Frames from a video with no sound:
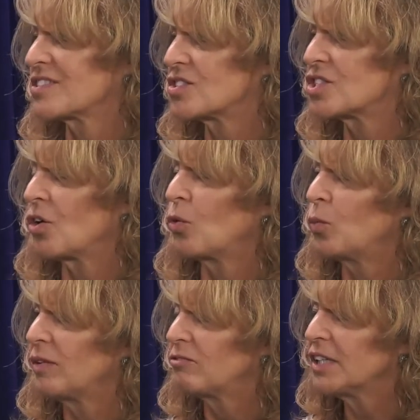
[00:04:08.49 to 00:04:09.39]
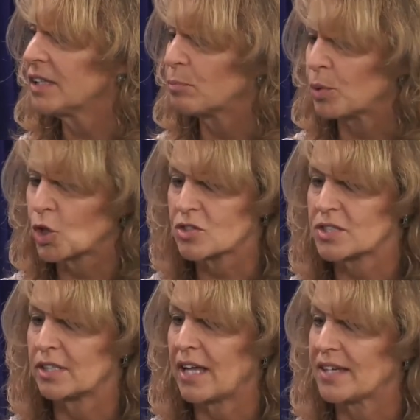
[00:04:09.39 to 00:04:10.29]
So we really
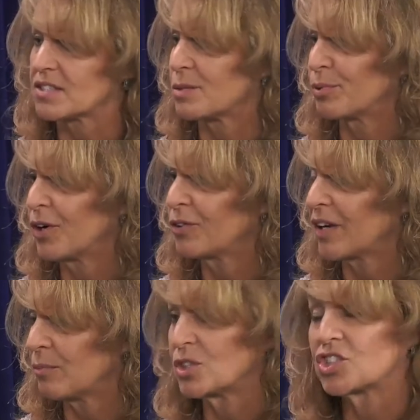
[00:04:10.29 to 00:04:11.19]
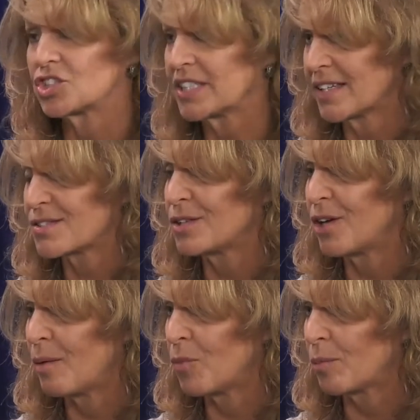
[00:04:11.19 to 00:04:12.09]
personalized the program, which takes a
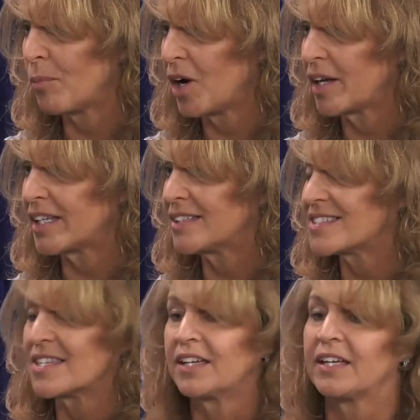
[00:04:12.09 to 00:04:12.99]
lot more bodies,